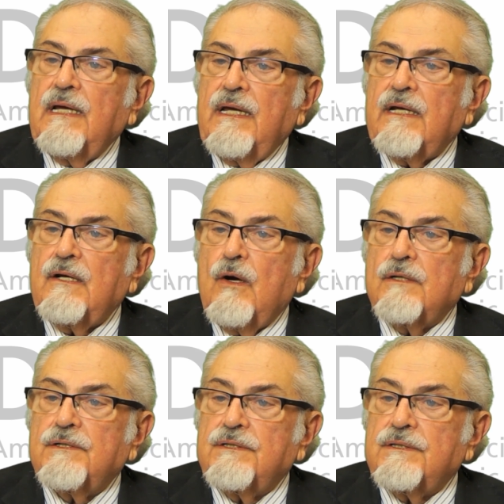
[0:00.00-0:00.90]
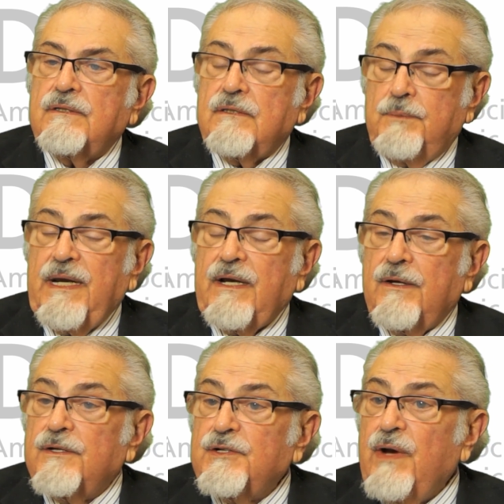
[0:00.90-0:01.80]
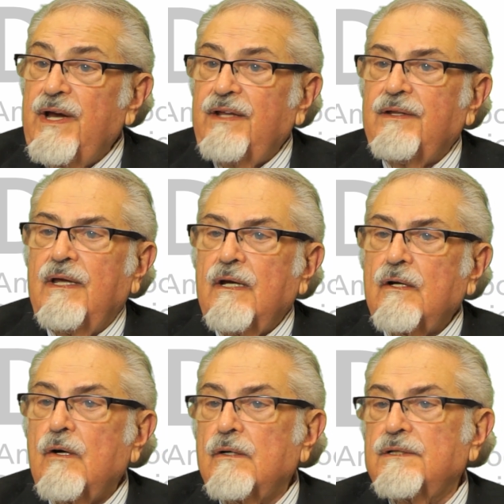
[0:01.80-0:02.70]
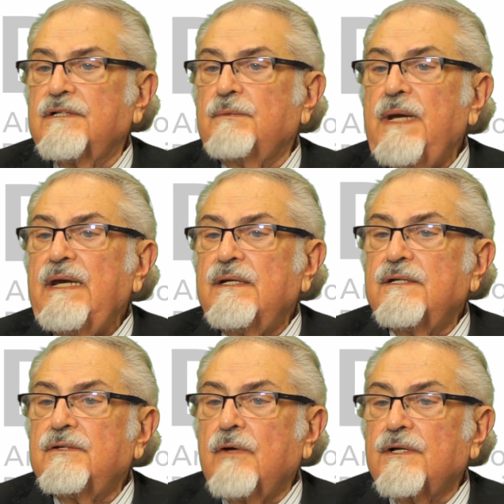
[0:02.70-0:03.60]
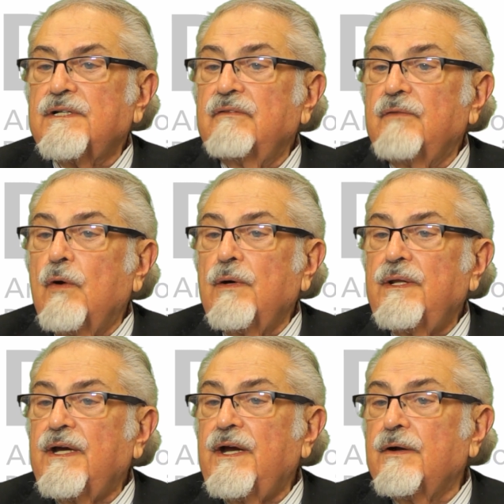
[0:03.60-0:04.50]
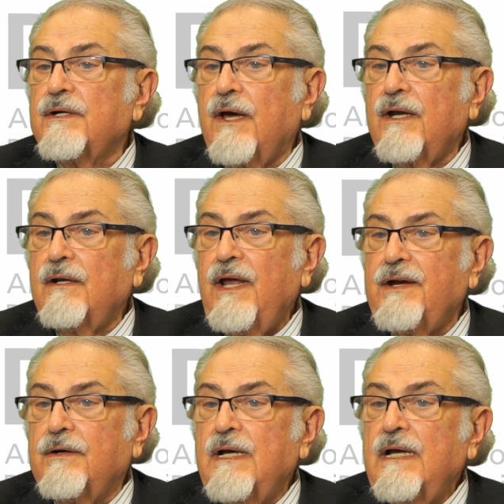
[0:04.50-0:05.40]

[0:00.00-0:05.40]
It causes, depending on the strength, causes immediate destruction of only the keratotic layer.